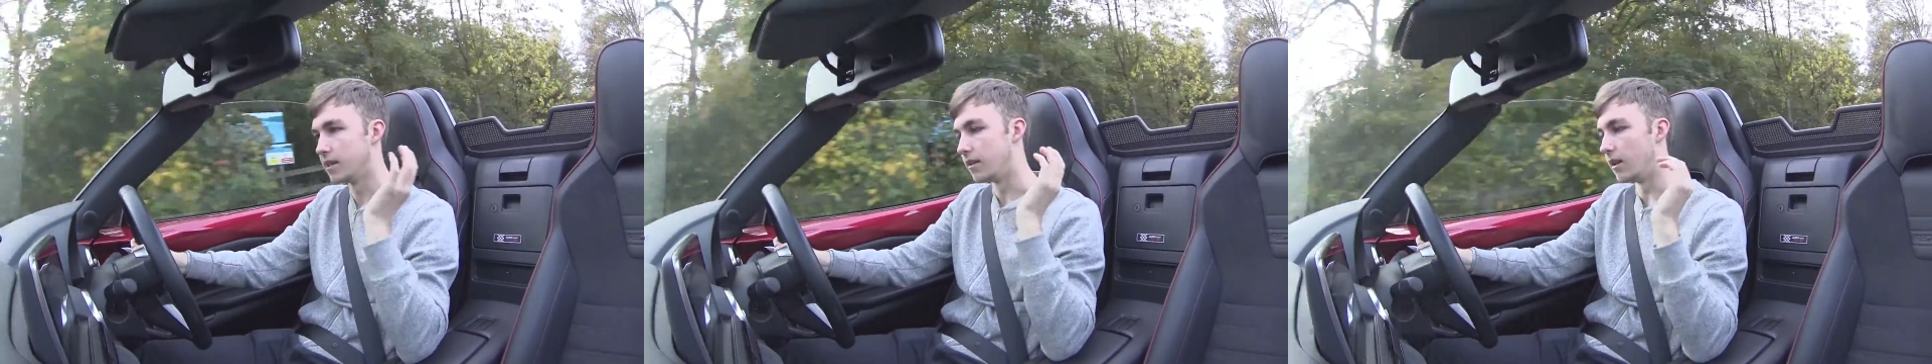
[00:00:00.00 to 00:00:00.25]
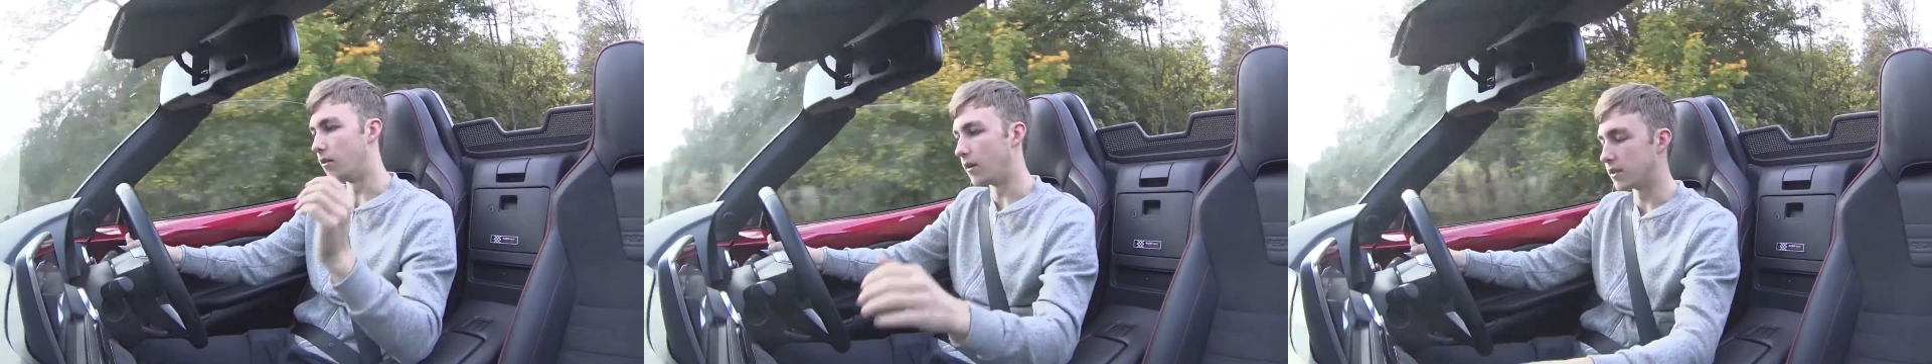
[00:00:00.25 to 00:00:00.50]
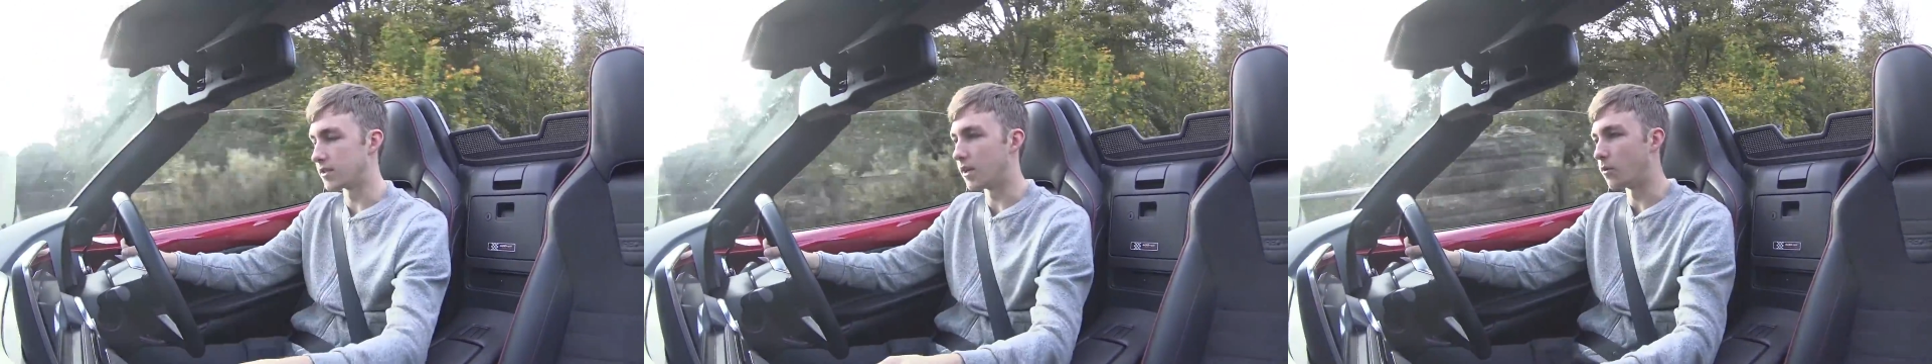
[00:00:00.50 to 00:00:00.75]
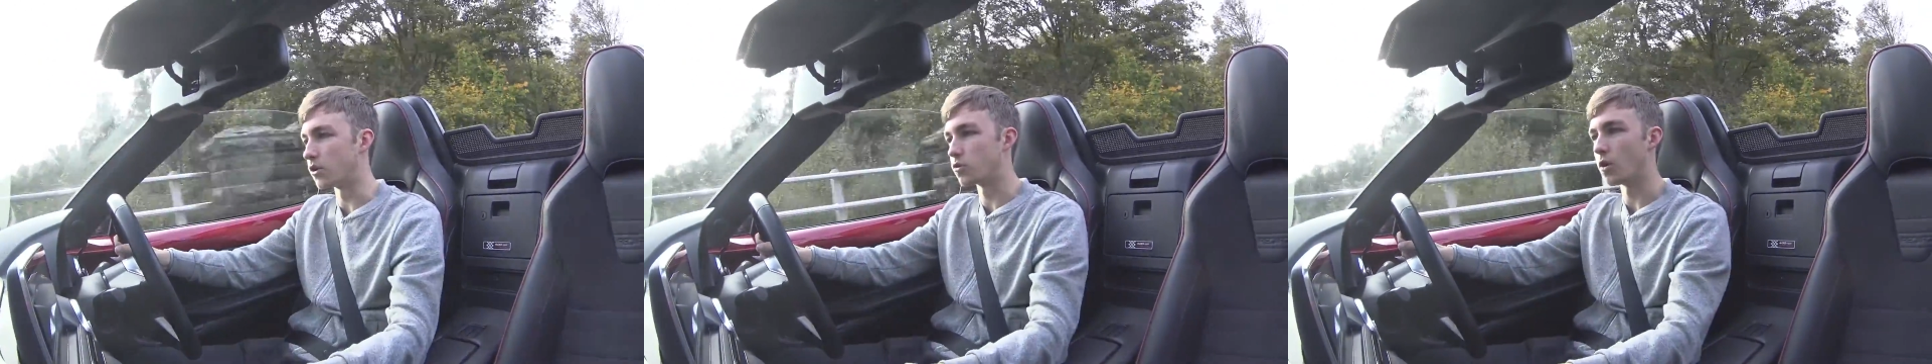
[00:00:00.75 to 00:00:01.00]
no, that's it, I
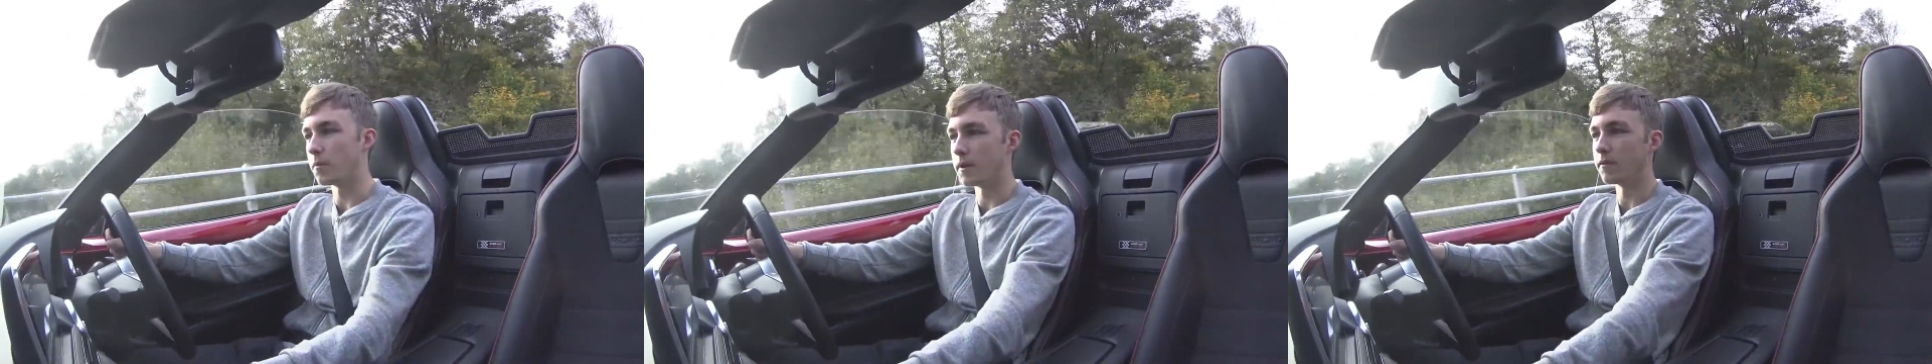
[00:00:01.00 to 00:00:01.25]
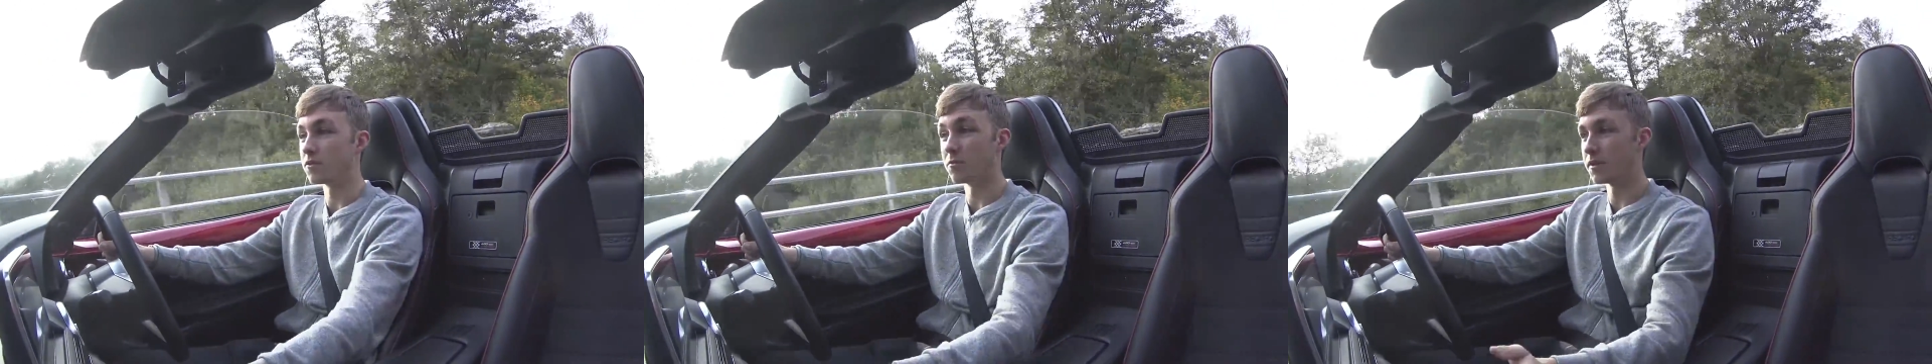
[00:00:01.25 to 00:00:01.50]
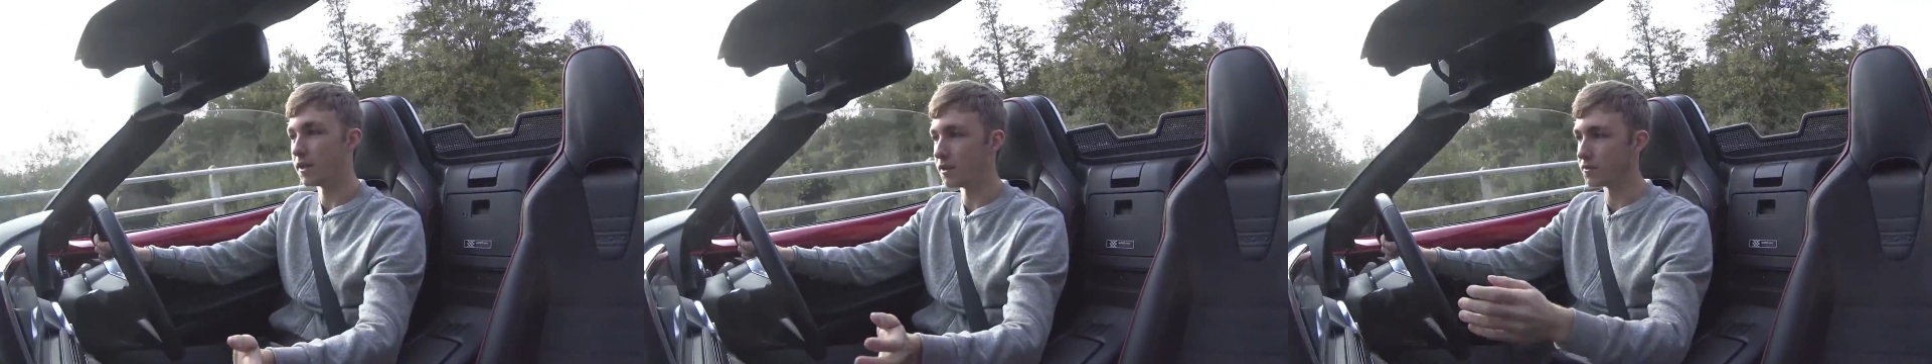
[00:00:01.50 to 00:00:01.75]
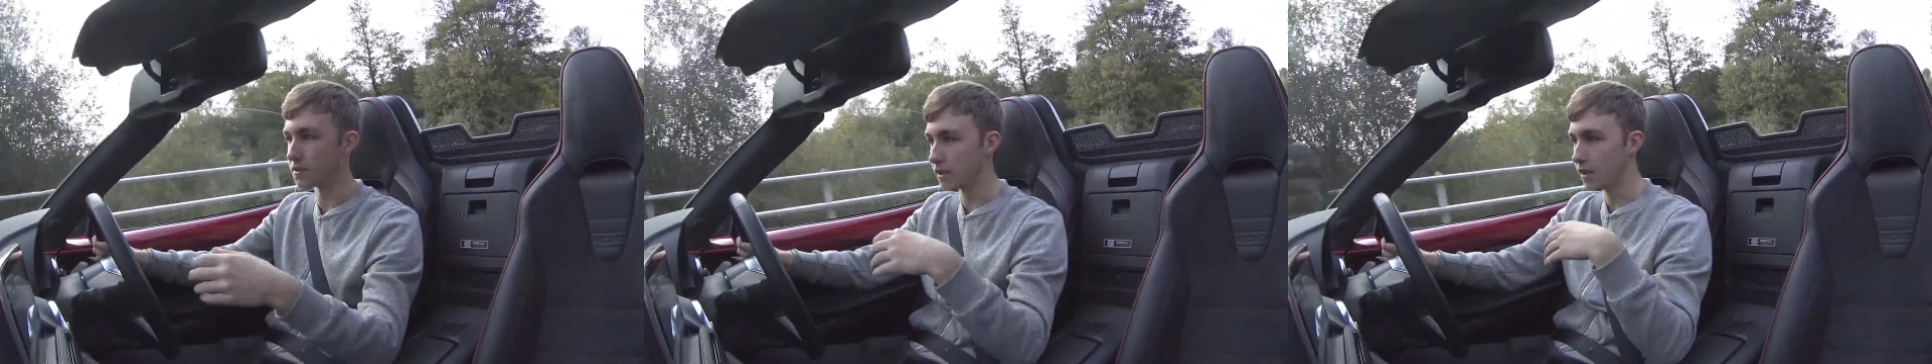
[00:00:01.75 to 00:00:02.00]
want to swap it for something
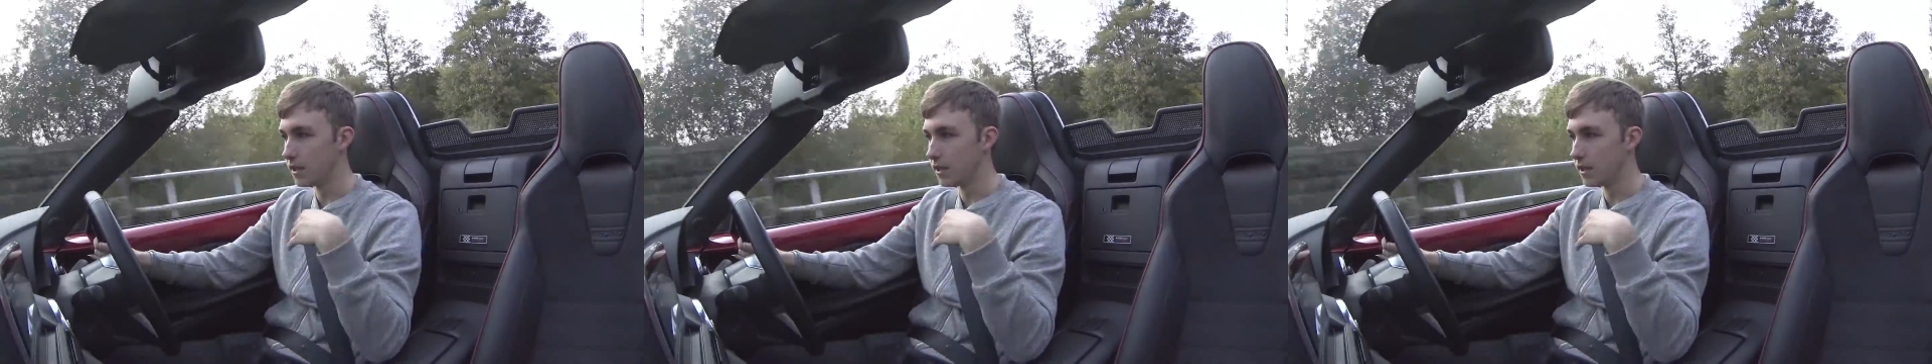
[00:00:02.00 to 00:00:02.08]
else.